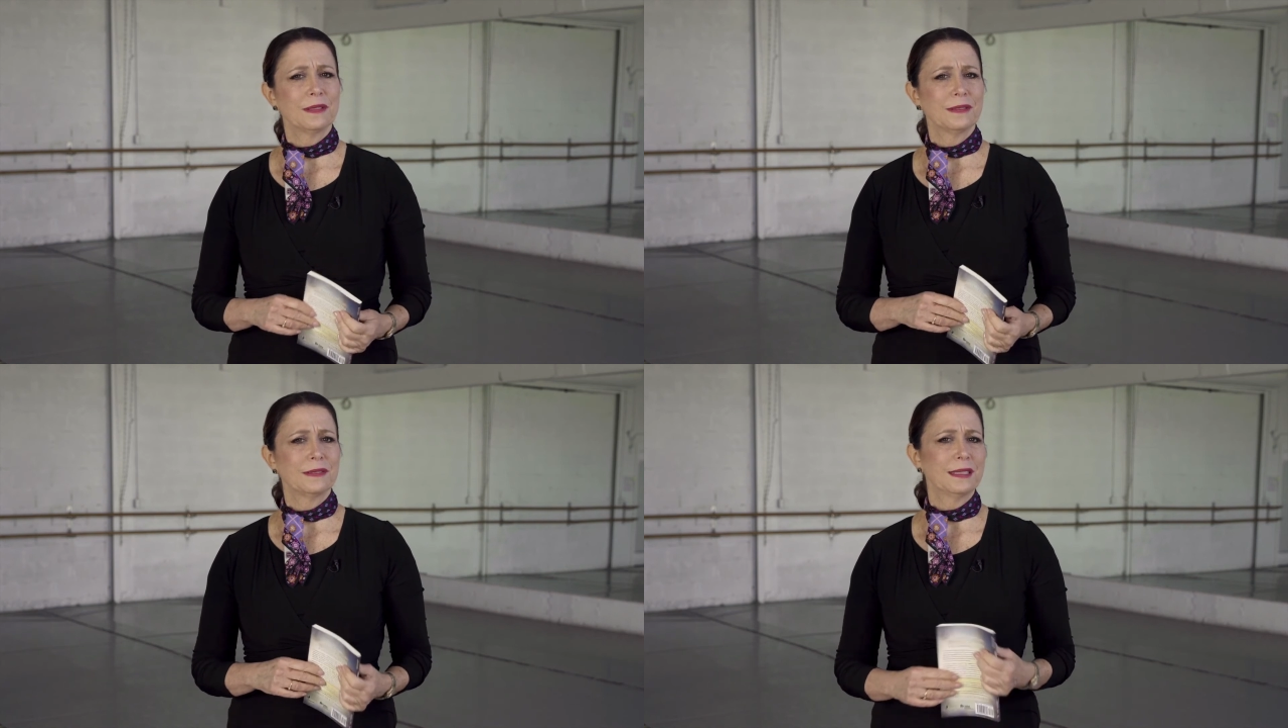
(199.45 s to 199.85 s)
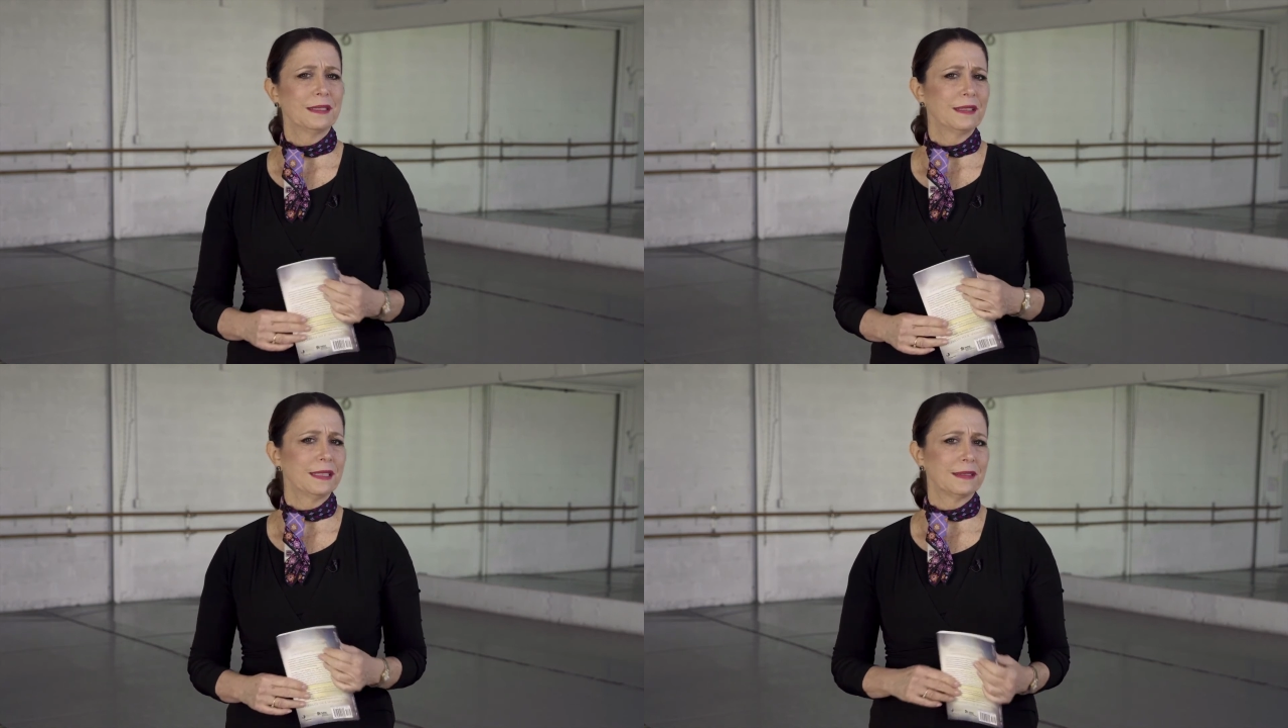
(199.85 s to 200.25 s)
a
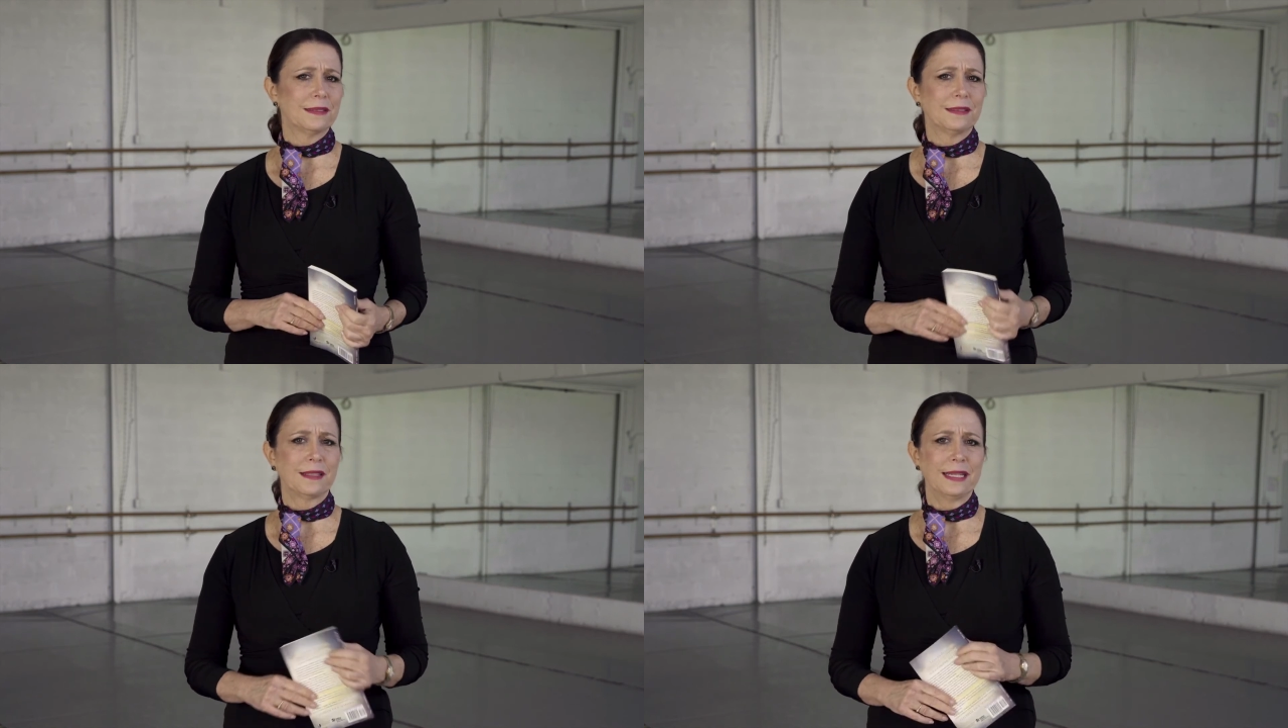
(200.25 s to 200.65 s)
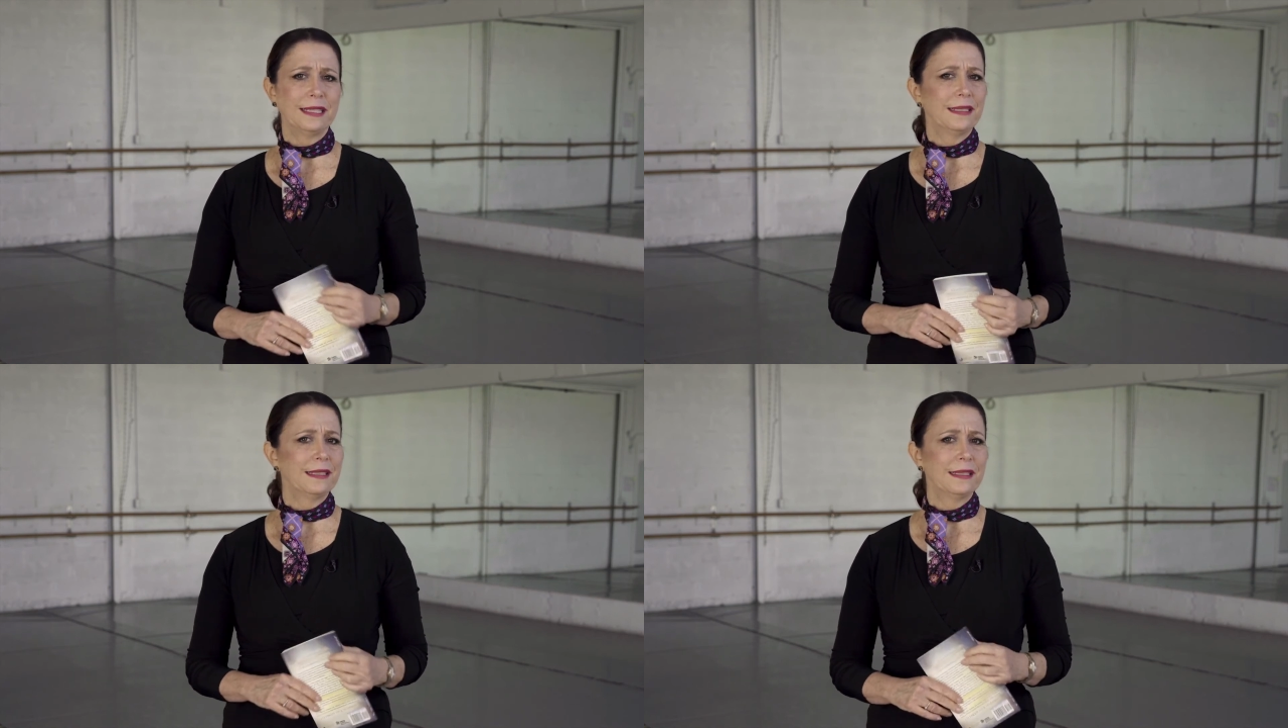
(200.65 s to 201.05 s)
little
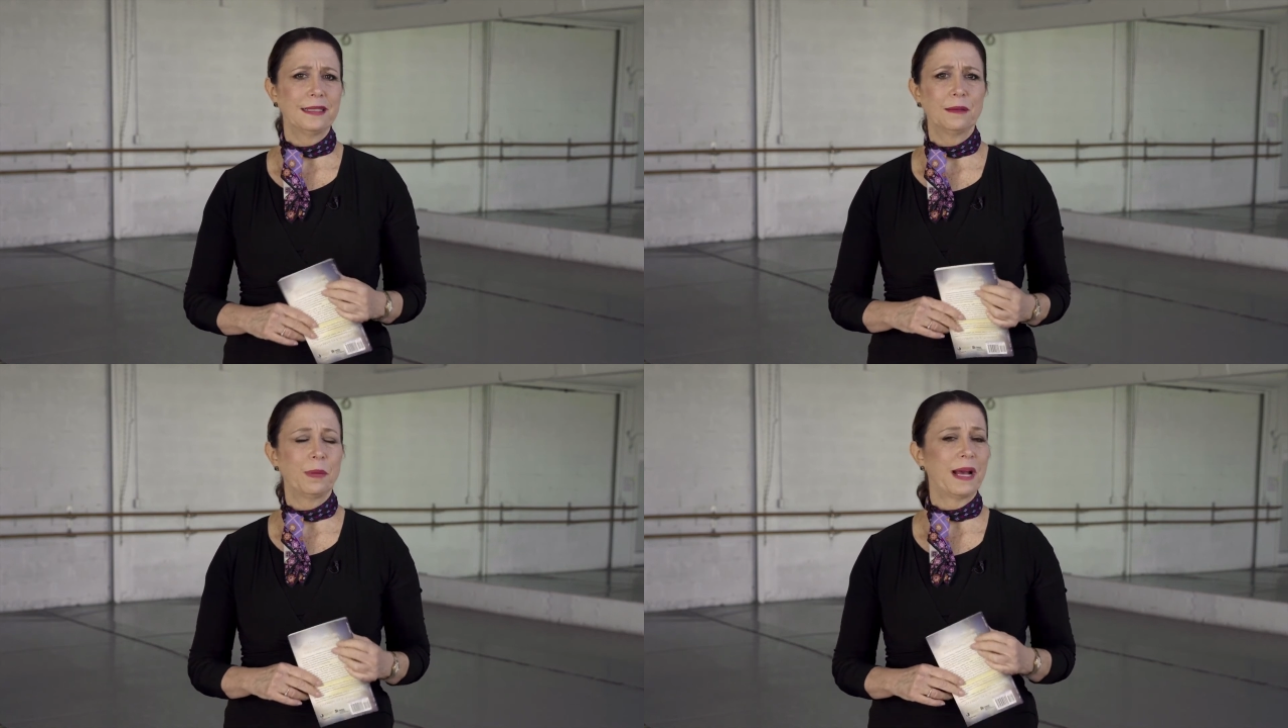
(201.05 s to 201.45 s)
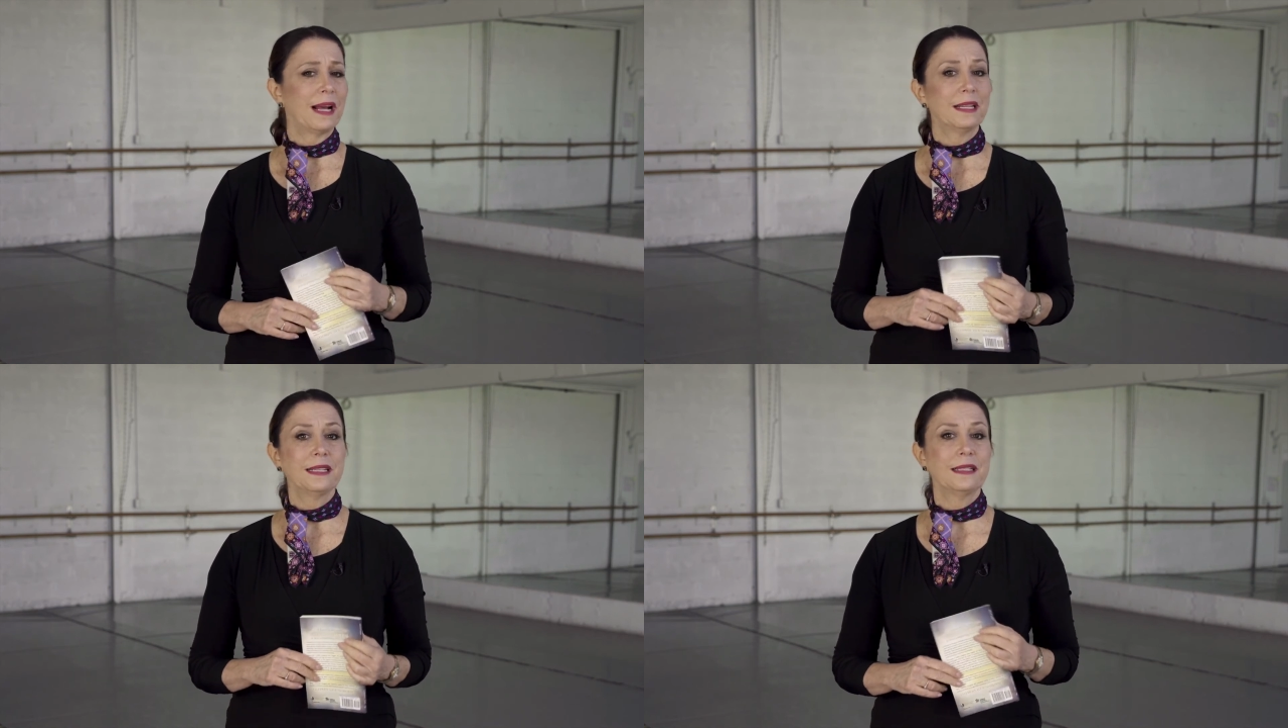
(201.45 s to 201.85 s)
excited
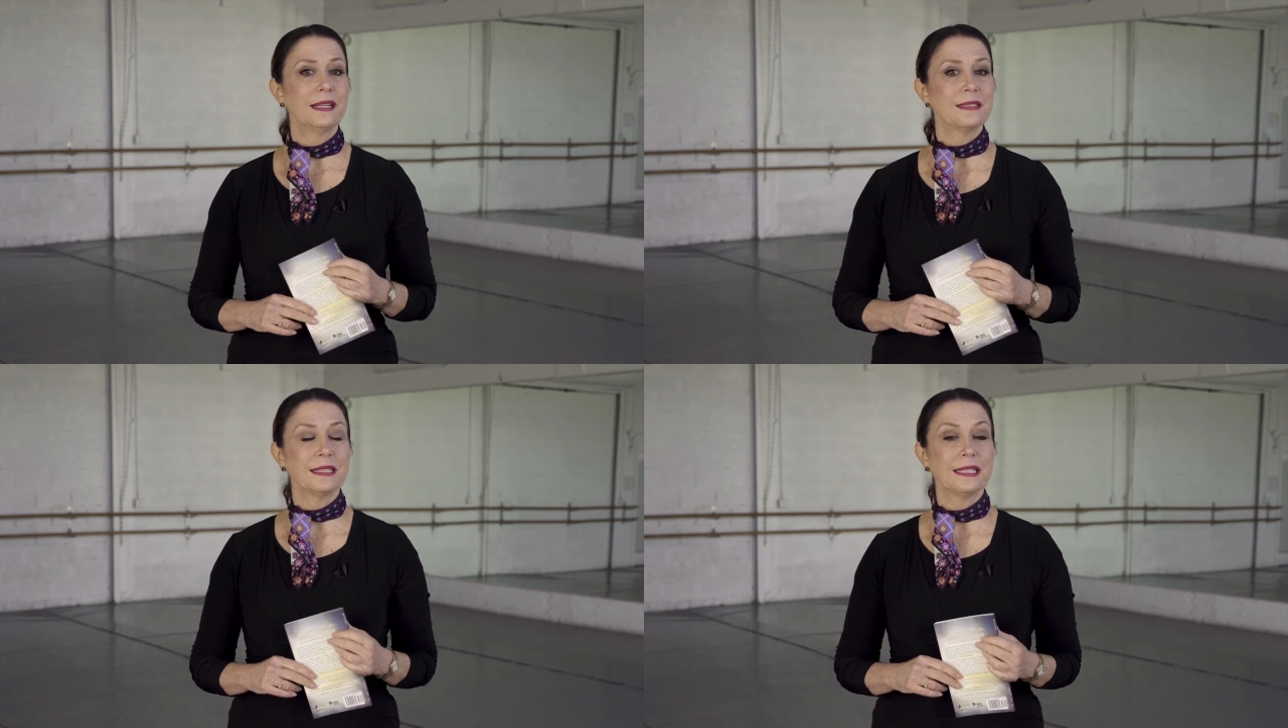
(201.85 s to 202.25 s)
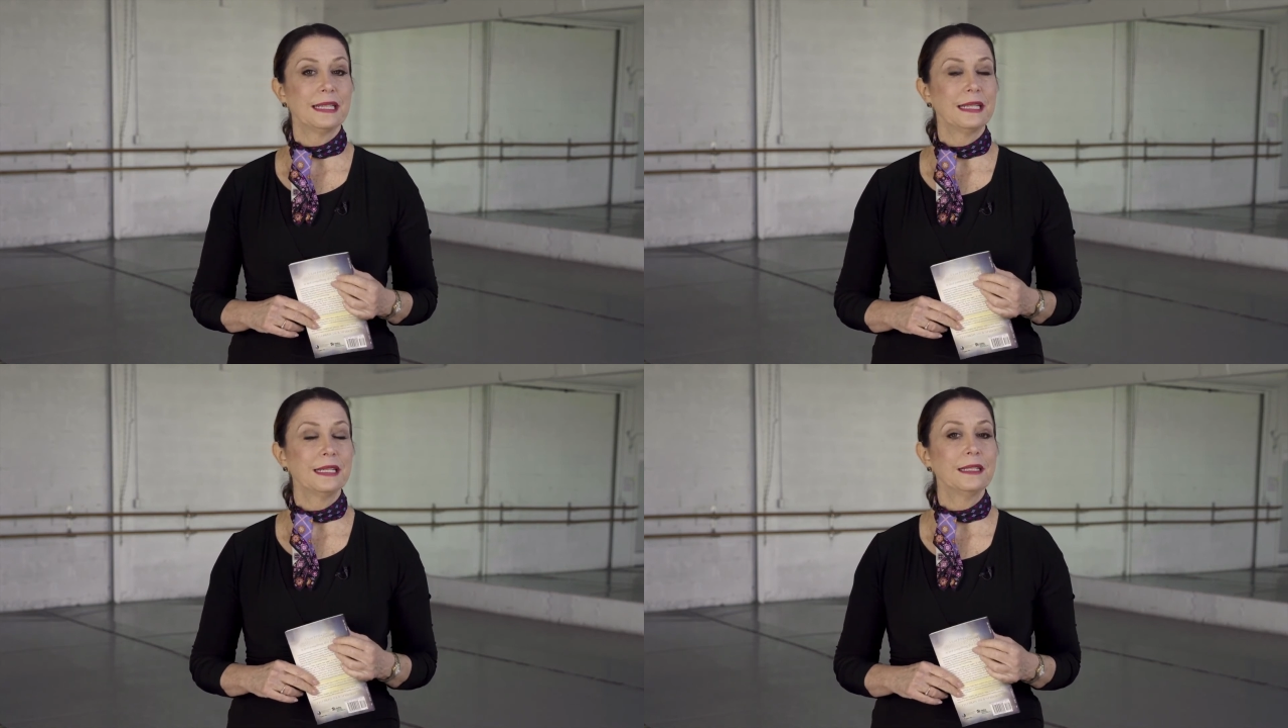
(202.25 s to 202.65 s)
about it as a
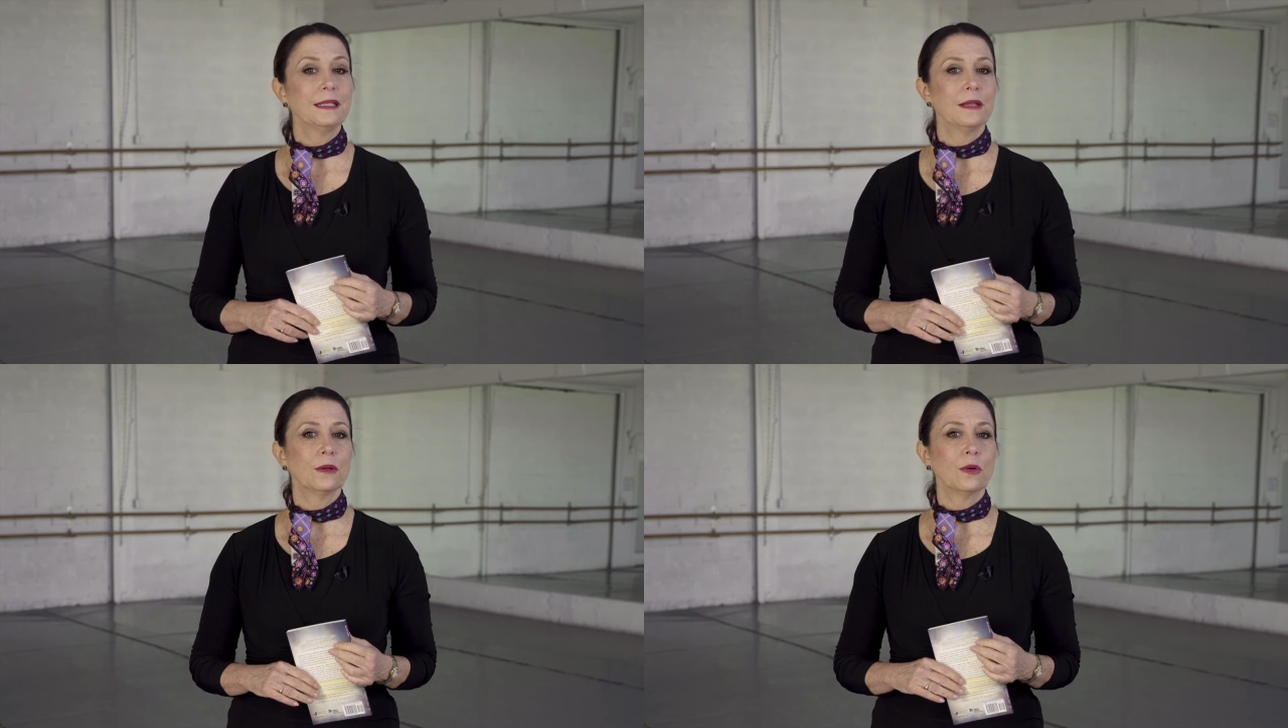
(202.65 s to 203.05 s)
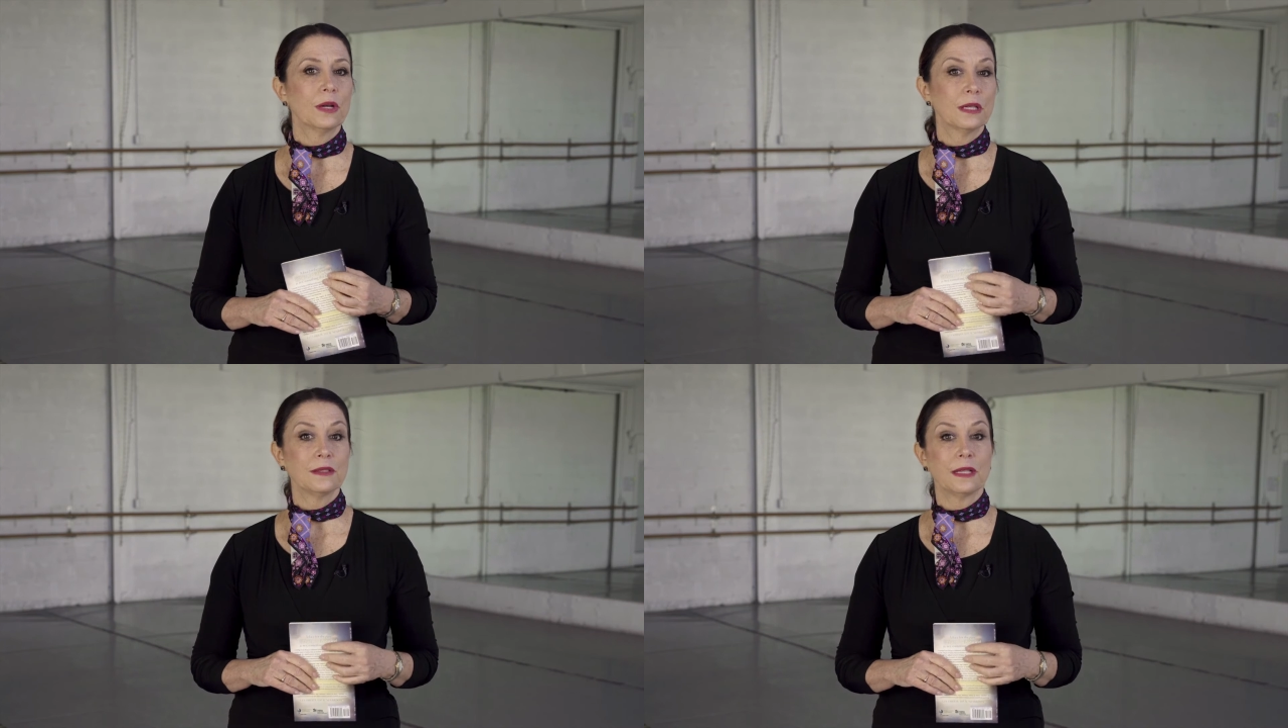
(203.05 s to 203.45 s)
kid because uh,